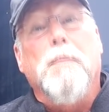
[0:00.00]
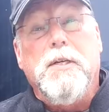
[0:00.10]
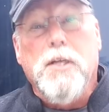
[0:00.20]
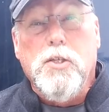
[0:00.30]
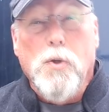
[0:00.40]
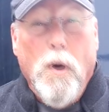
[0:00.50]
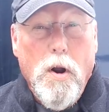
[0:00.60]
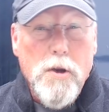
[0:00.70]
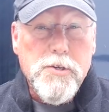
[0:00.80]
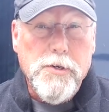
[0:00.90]
But did you
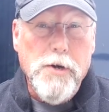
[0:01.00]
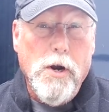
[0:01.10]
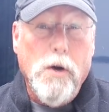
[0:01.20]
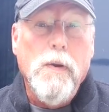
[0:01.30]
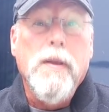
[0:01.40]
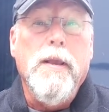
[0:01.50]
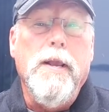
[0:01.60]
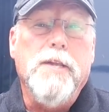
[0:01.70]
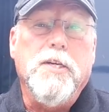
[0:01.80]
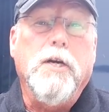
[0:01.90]
also know
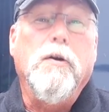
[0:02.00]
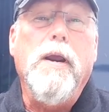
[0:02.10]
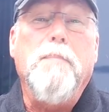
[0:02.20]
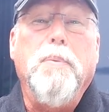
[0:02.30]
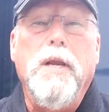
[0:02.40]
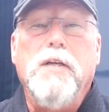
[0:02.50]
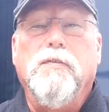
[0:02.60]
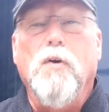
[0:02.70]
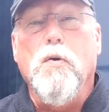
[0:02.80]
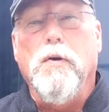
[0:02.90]
it's a great place
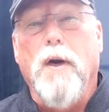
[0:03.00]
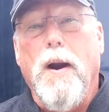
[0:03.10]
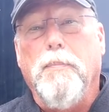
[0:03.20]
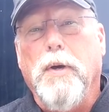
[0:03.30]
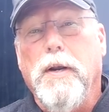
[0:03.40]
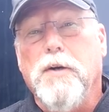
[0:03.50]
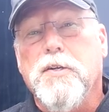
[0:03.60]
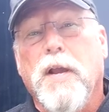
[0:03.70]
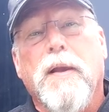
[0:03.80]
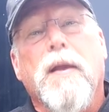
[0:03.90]
for
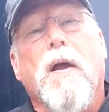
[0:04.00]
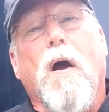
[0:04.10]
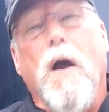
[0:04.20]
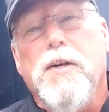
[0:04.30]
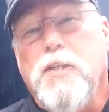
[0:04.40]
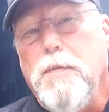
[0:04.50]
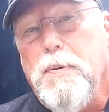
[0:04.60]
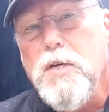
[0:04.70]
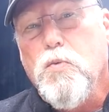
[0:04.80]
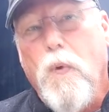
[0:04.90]
owner-operators? On
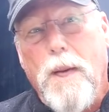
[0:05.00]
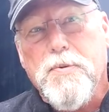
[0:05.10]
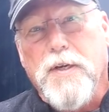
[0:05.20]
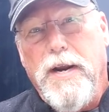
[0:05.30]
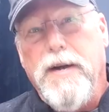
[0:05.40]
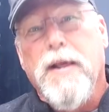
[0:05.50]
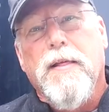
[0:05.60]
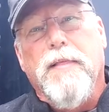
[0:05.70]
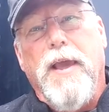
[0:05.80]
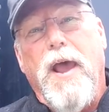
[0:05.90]
GP's website,
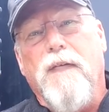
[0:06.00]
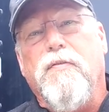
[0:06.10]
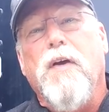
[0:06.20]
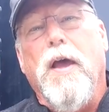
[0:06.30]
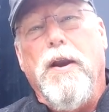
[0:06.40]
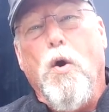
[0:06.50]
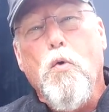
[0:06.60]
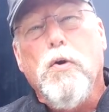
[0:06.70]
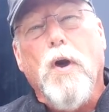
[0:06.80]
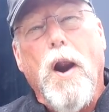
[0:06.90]
they have an
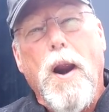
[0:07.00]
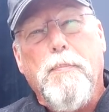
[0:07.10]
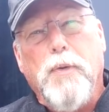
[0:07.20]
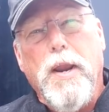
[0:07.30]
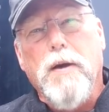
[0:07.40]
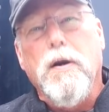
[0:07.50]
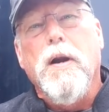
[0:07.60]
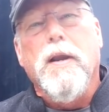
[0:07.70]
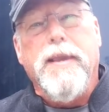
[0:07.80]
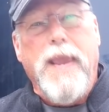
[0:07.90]
owner-operator
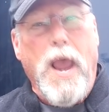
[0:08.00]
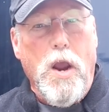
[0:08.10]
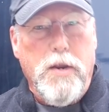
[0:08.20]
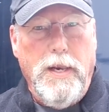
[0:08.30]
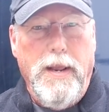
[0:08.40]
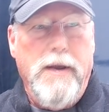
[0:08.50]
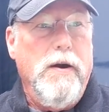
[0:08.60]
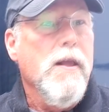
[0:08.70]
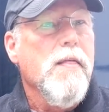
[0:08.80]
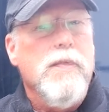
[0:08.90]

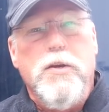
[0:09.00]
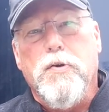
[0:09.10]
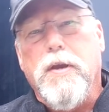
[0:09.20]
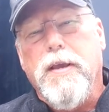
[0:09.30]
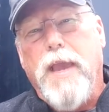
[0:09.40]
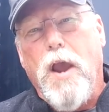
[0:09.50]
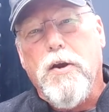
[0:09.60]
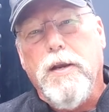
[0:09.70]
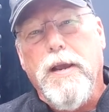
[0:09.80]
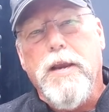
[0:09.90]
calculator that you can
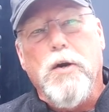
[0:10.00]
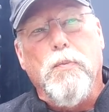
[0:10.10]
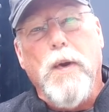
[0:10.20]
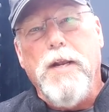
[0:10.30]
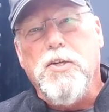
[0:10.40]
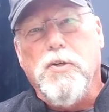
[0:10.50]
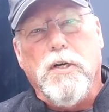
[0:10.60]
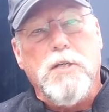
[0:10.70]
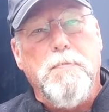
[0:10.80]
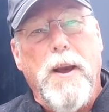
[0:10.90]
calculate your rates,
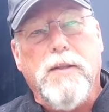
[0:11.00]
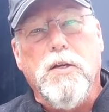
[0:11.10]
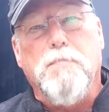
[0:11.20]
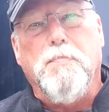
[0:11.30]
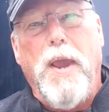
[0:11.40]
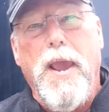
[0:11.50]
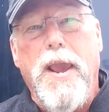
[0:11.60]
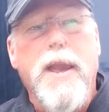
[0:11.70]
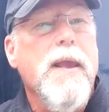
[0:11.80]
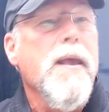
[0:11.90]
your expected
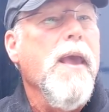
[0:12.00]
pay,